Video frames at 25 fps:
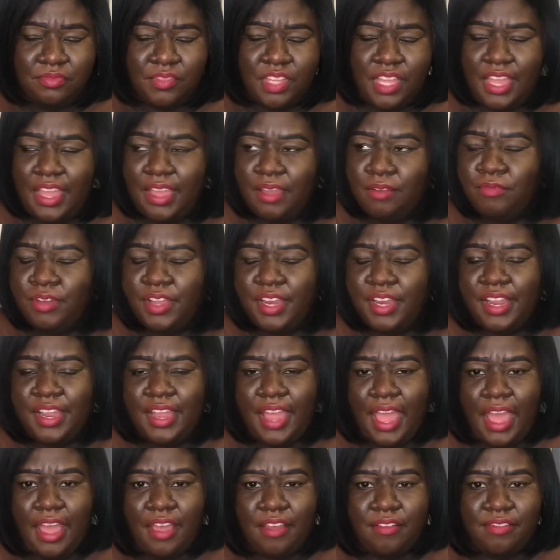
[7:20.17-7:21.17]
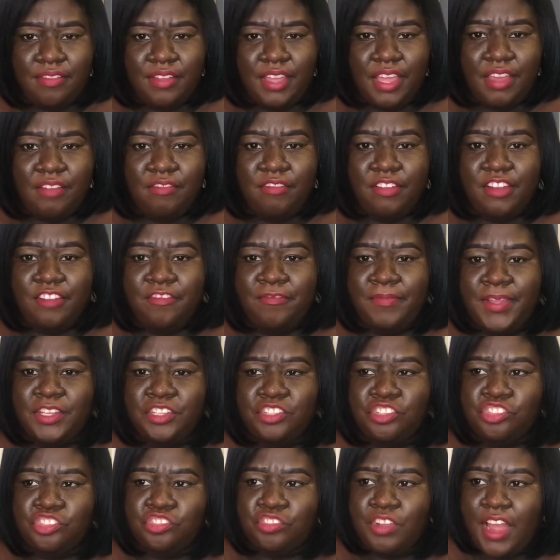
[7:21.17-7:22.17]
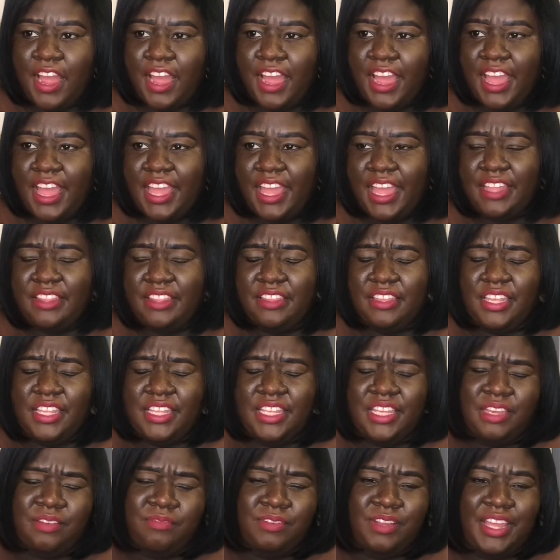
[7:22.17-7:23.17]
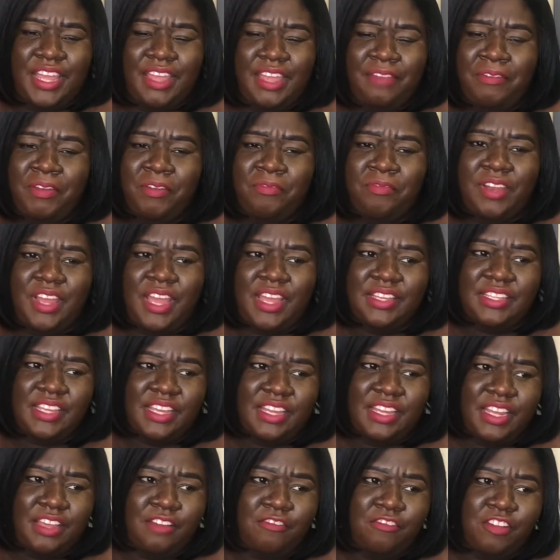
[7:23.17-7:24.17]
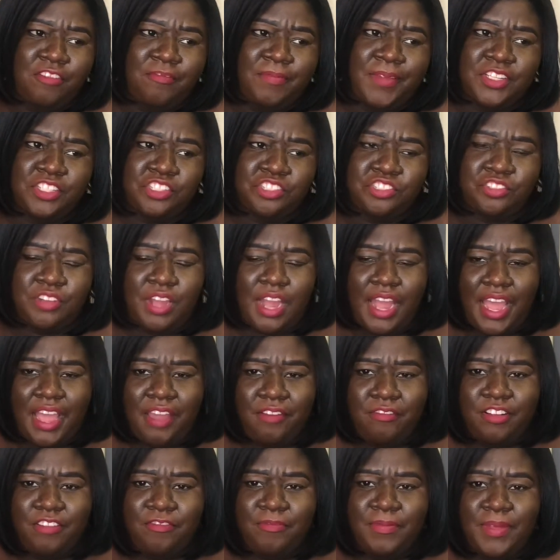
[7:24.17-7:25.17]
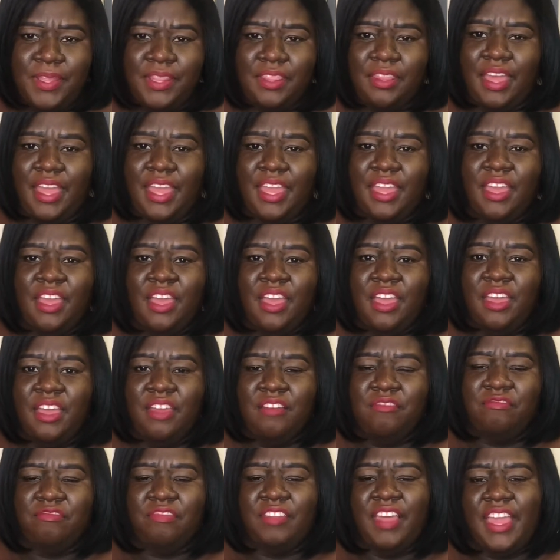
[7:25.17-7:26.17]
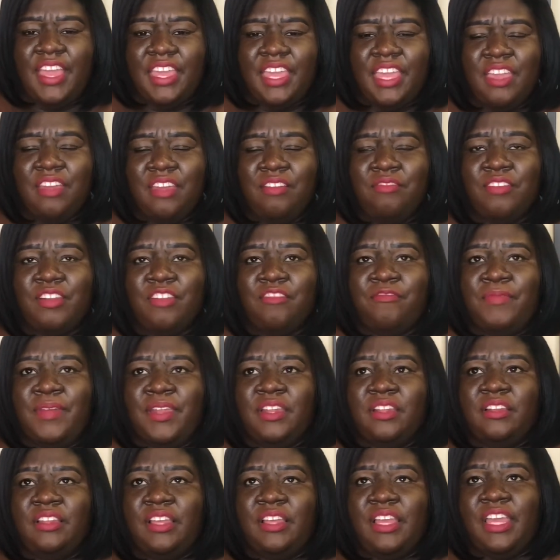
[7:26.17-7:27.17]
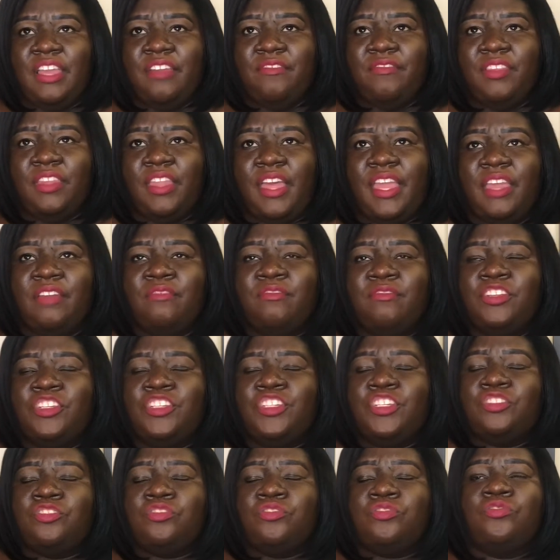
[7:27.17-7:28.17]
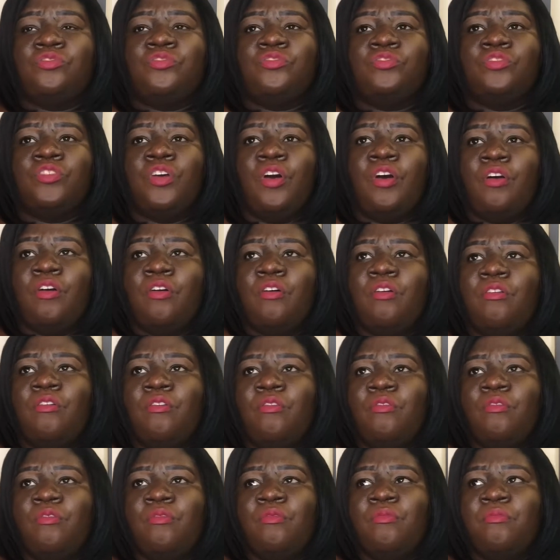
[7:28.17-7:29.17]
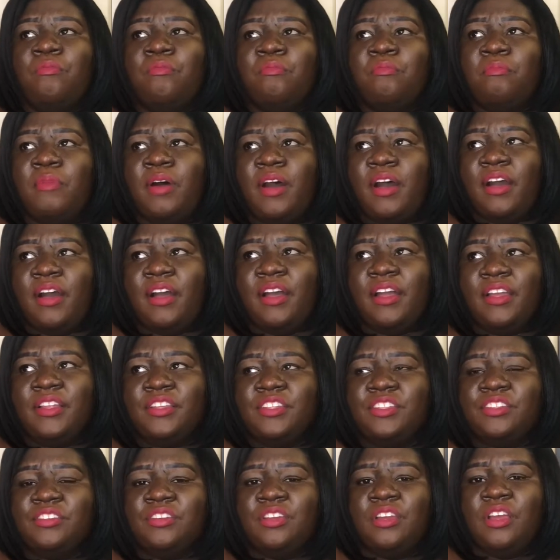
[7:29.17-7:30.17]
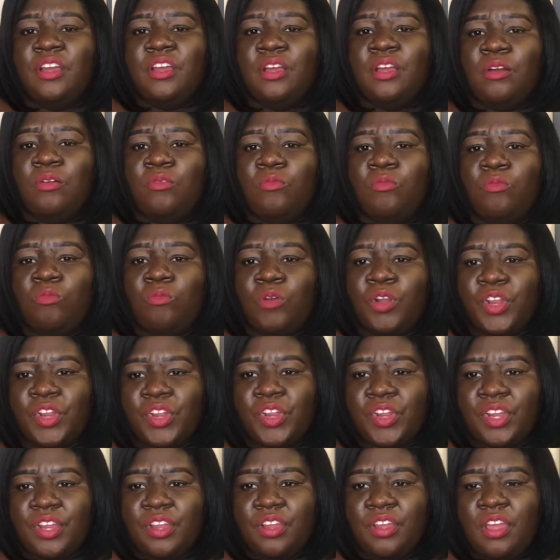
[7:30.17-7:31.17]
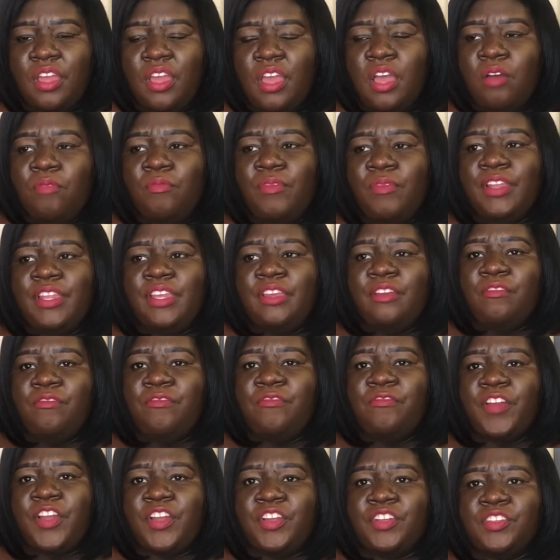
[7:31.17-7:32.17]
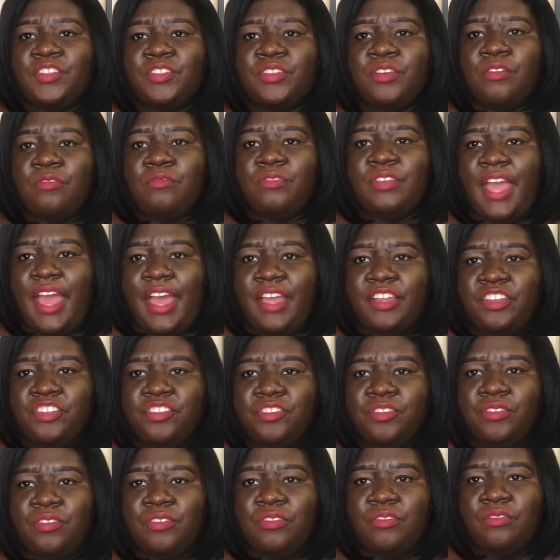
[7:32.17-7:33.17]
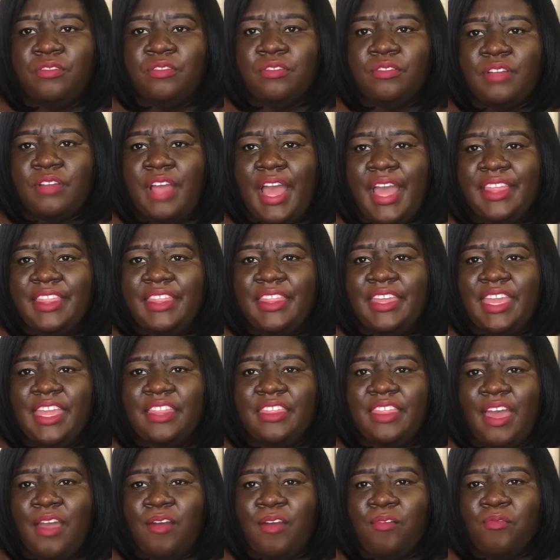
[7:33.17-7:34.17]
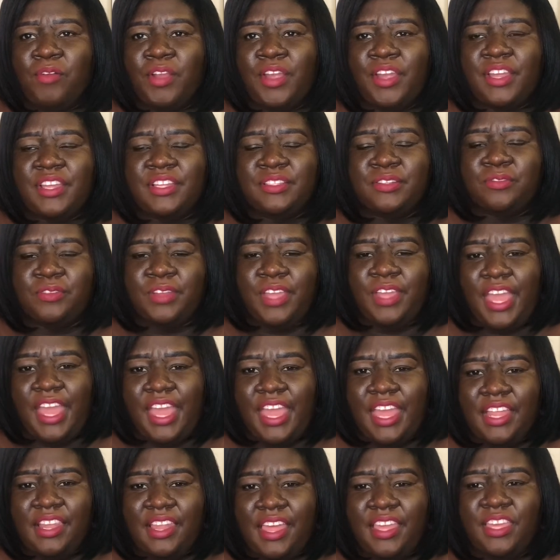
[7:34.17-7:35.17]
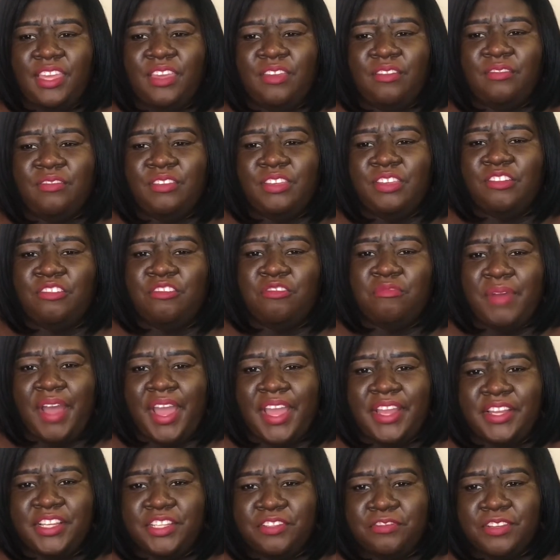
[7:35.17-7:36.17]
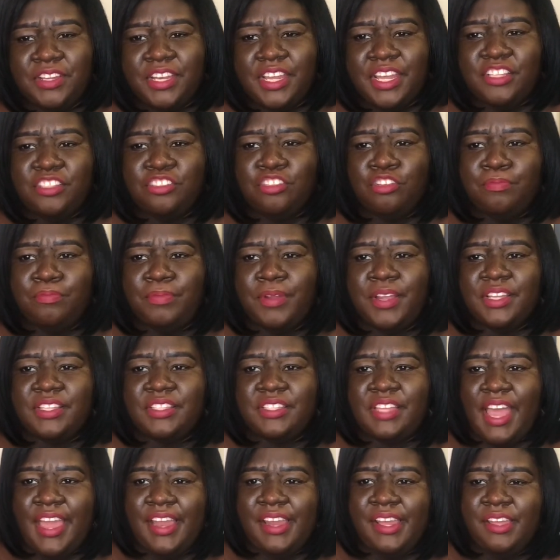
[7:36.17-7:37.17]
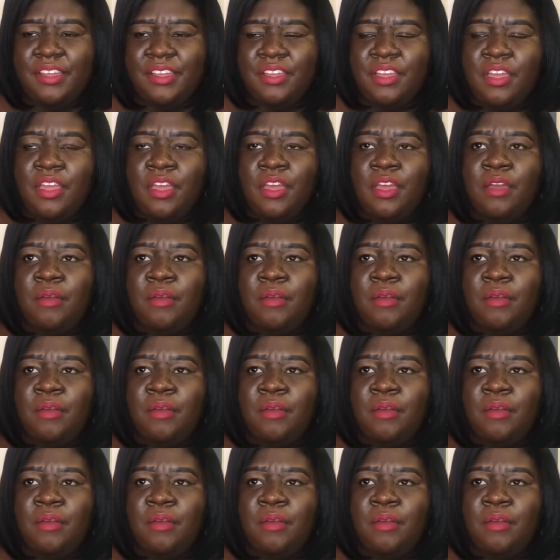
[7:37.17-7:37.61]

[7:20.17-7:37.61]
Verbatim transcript: It wouldn't have. It would have been dry. It, it, it would even when I did it, it would have been dry. It would have been like flaky. It would have been uneven. Like it was just so much work. When you first go natural, I think that work is okay. Like you you don't mind doing it. It's super exciting.